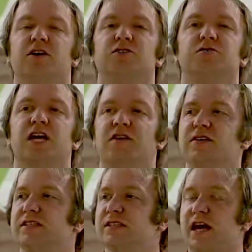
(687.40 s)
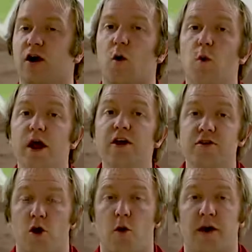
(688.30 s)
So David's like, we're
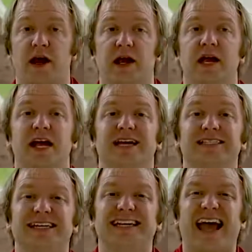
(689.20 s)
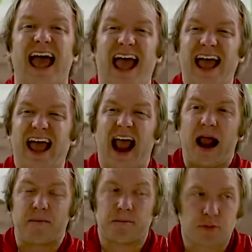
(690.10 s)
going to get
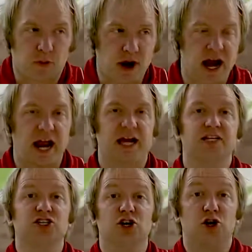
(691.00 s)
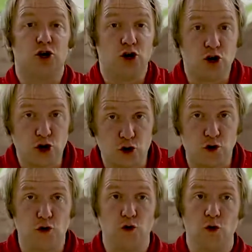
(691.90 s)
a brand
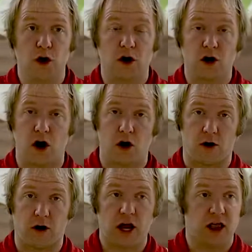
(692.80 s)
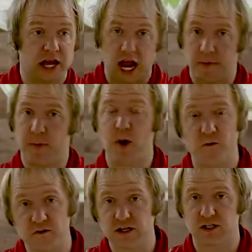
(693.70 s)
new cart, like a
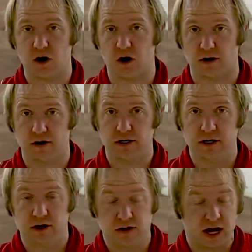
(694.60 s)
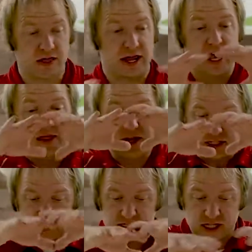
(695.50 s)
perfect cart. Okay, like
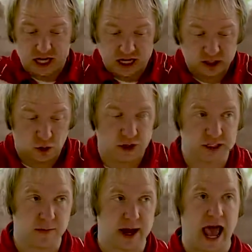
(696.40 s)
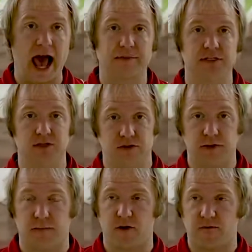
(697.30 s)
this thing is going to be absolutely
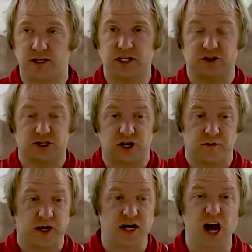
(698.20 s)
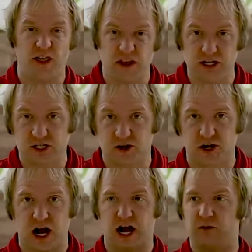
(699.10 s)
perfect. There's going to be nothing
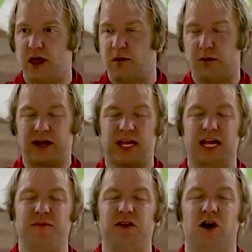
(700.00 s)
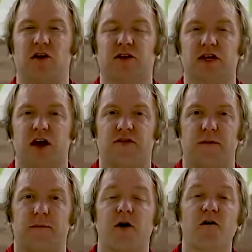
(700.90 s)
dirty on it. That way we can keep the Ark of the
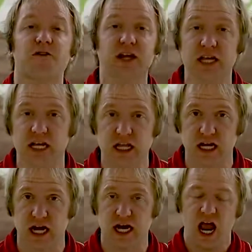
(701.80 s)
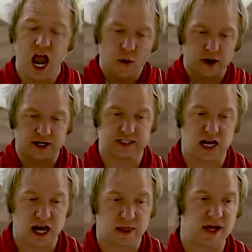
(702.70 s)
Covenant perfectly clean. We're going to
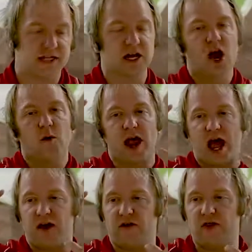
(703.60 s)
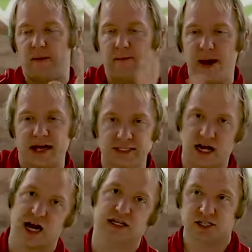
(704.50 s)
sit on this. We have the best
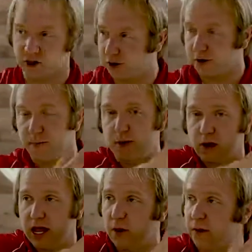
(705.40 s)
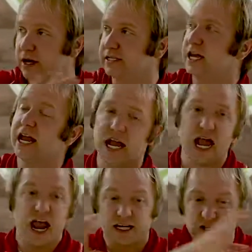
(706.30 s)
oxen. They're going to pull it and we're going to take
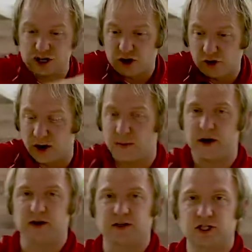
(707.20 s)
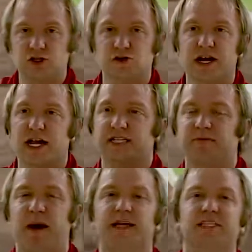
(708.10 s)
it. It's going to go down the middle of the street as
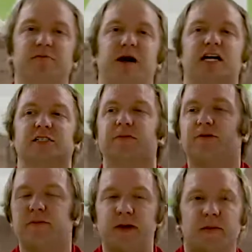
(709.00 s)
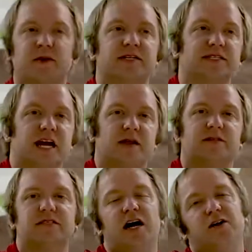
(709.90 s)
best as possible. The people are going to stand on
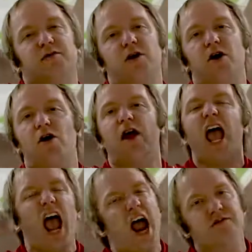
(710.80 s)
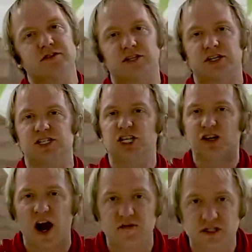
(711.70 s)
the side of the road. Everyone's going to
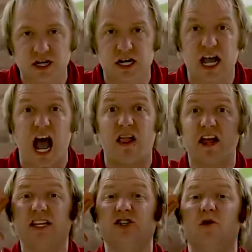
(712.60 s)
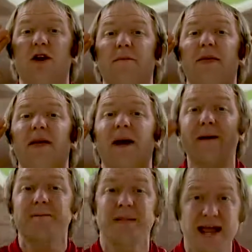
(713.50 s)
cheer. Everyone's going to yell. It's going to be
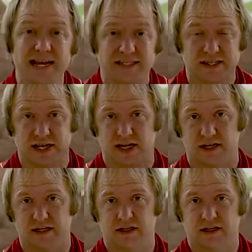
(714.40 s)
amazing.